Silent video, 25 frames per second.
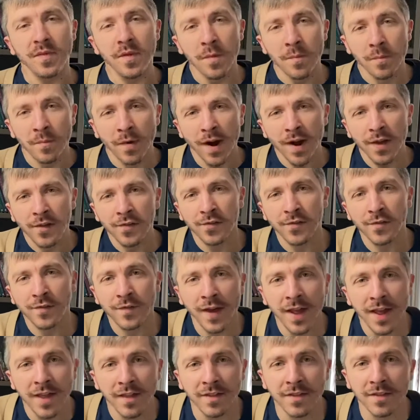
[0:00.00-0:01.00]
Bryce,
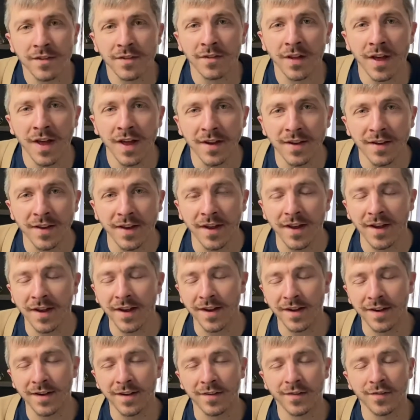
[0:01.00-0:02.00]
Faith, Glenn.
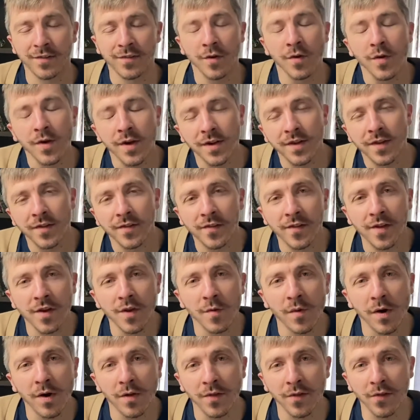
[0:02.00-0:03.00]
It is so good to see
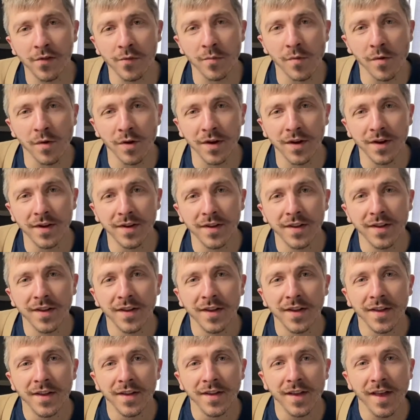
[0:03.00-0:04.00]
you all this morning.
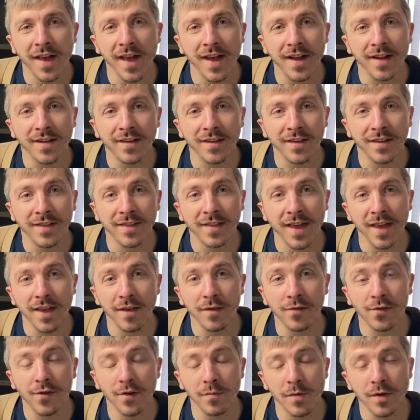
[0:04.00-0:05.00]
And thank you
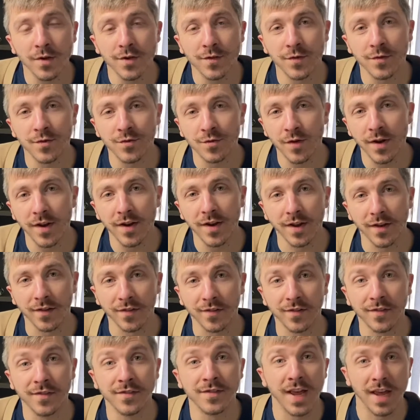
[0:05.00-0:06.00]
so much for joining
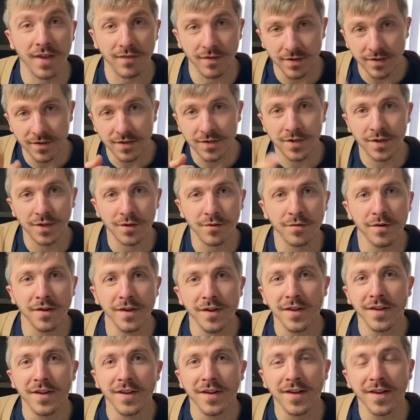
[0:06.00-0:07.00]
us, David, too,
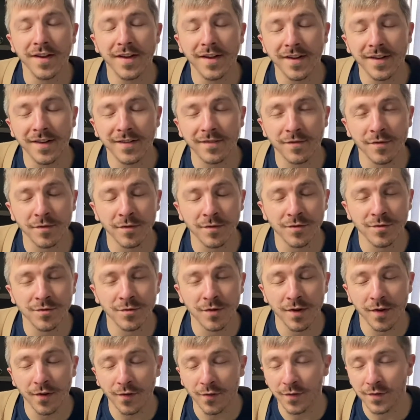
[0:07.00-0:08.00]
for
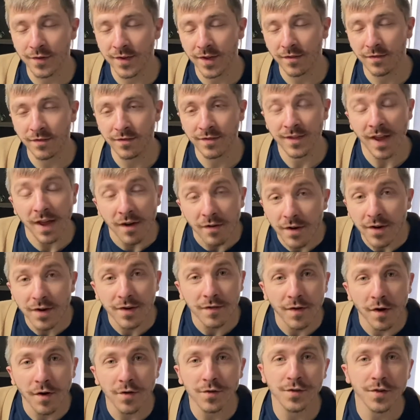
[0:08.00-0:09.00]
joining us for daily
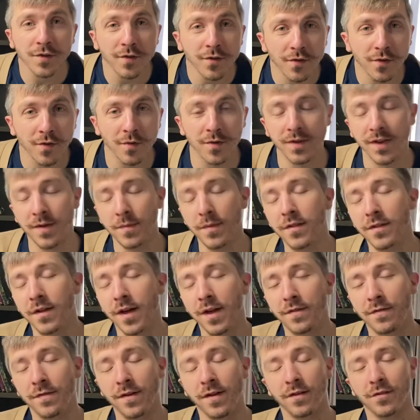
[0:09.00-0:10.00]
devotions through Redeeming
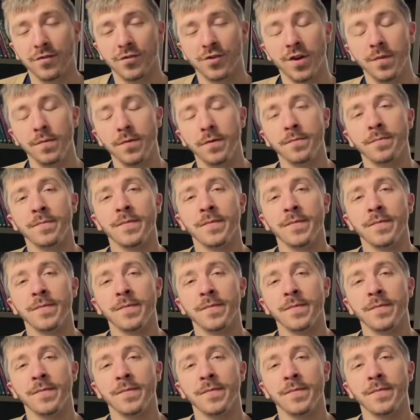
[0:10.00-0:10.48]
Life Fellowship.